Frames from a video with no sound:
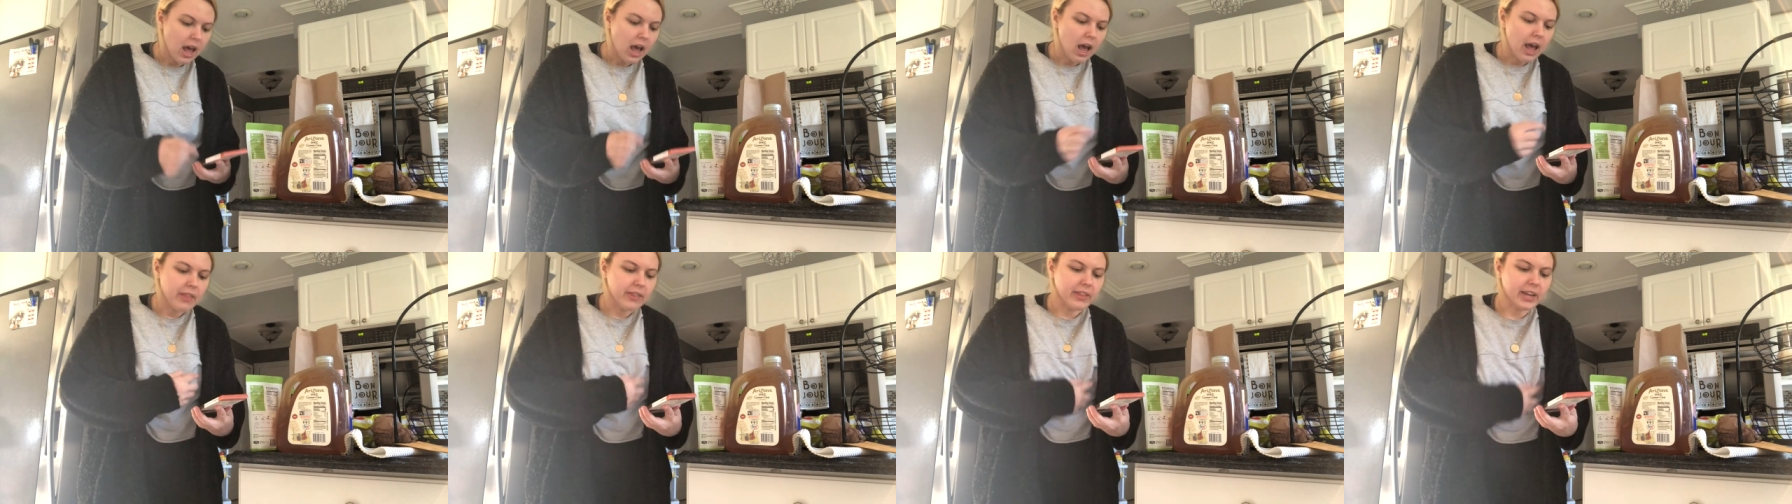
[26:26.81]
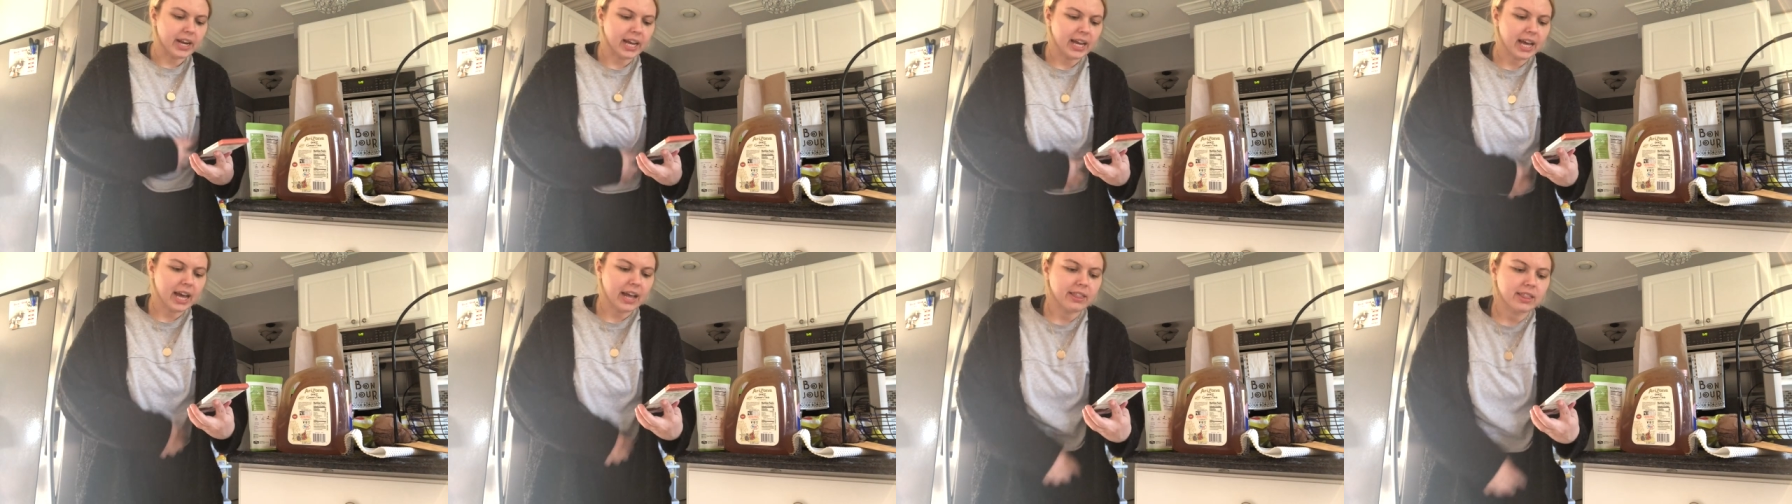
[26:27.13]
And then
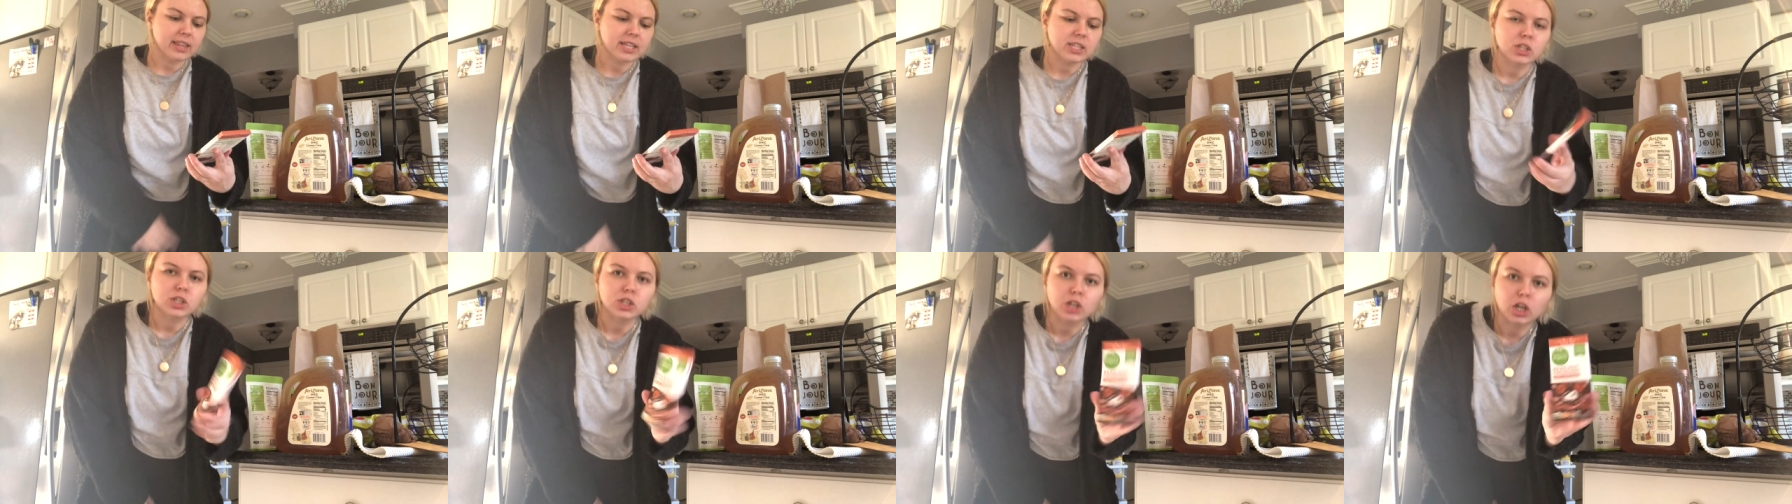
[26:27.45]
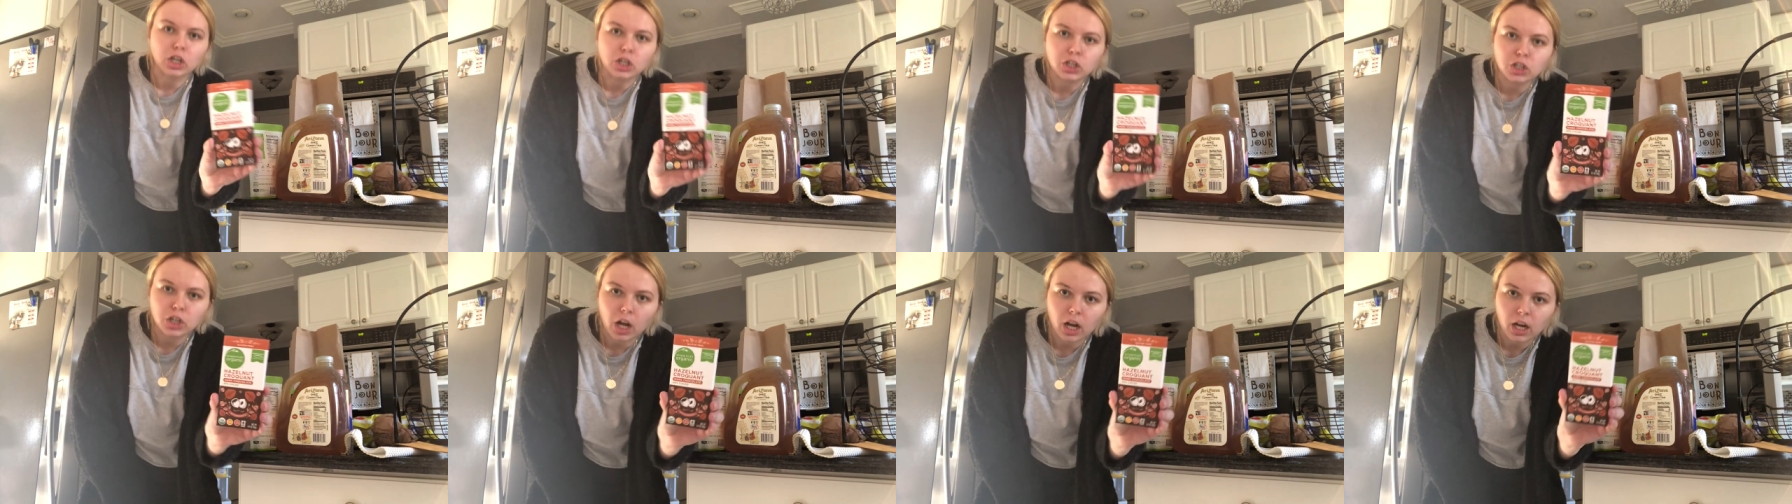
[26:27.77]
I got this
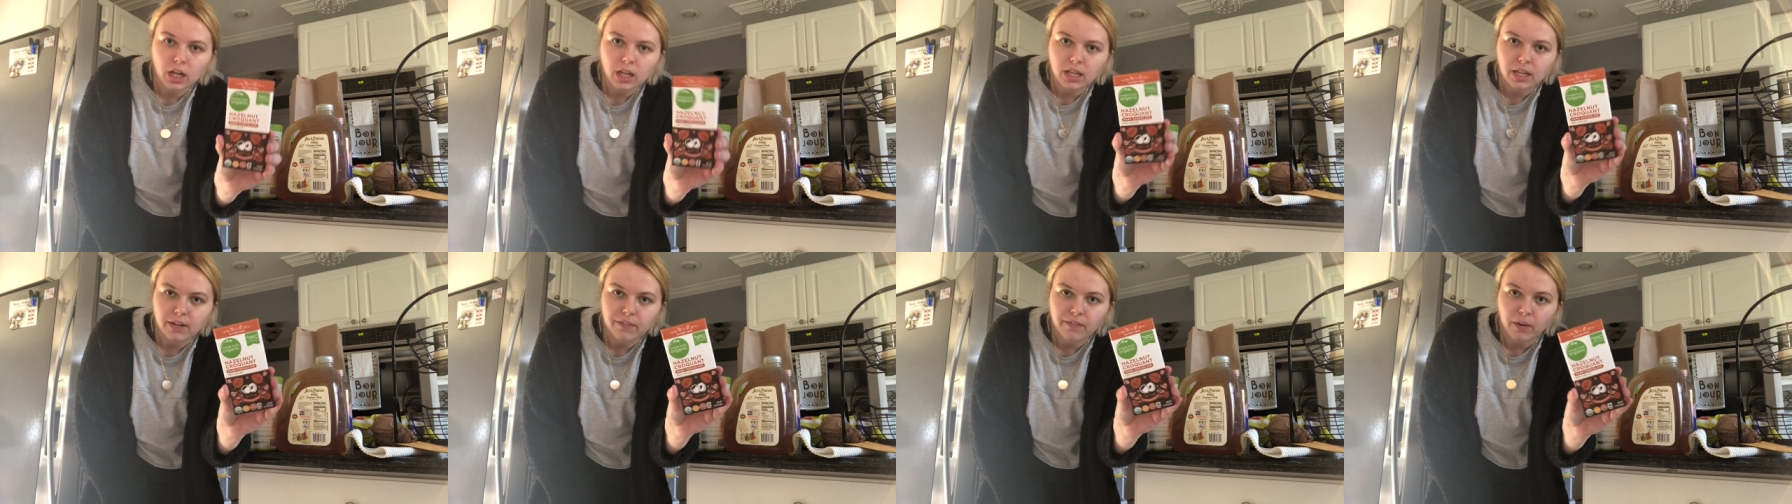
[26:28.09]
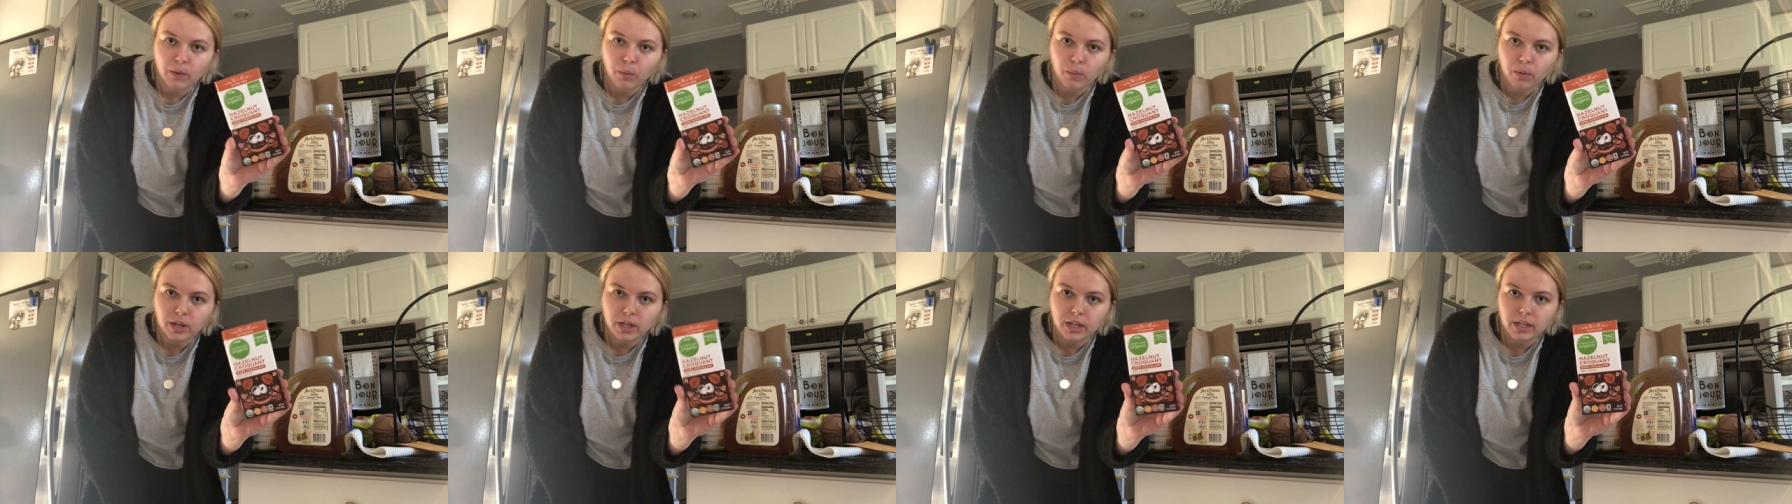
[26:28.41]
dark chocolate if I
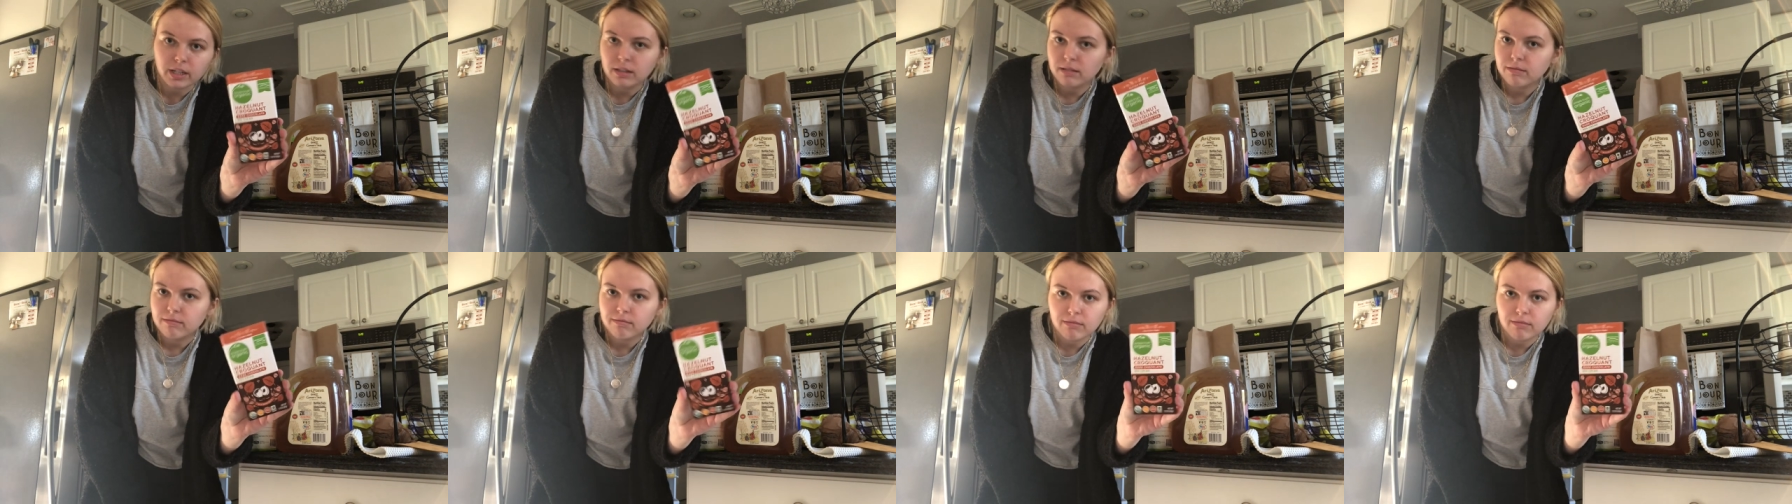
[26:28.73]
wanted